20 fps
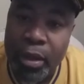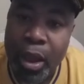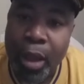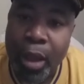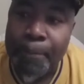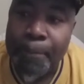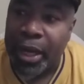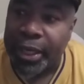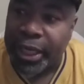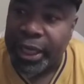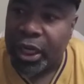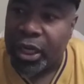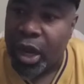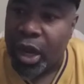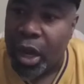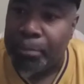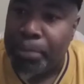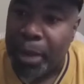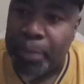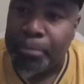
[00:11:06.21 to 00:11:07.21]
But get,
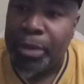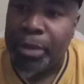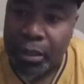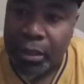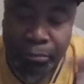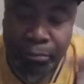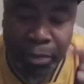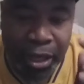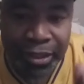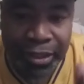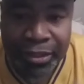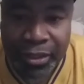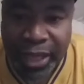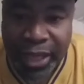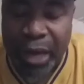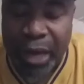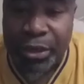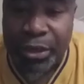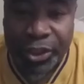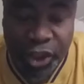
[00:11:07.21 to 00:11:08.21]
but but but stay
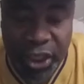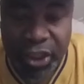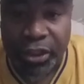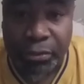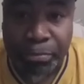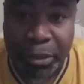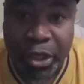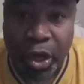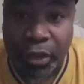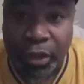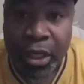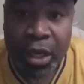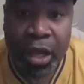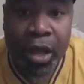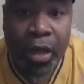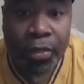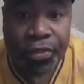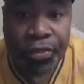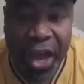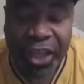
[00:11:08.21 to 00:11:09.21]
with Jesus because
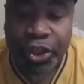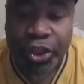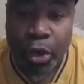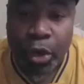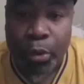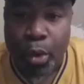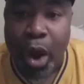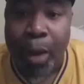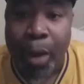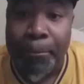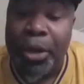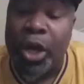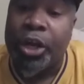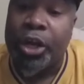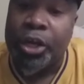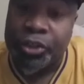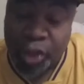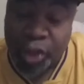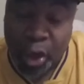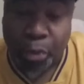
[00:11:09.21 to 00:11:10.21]
that's your reward. Be a good
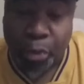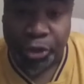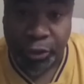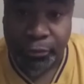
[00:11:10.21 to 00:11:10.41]
soldier.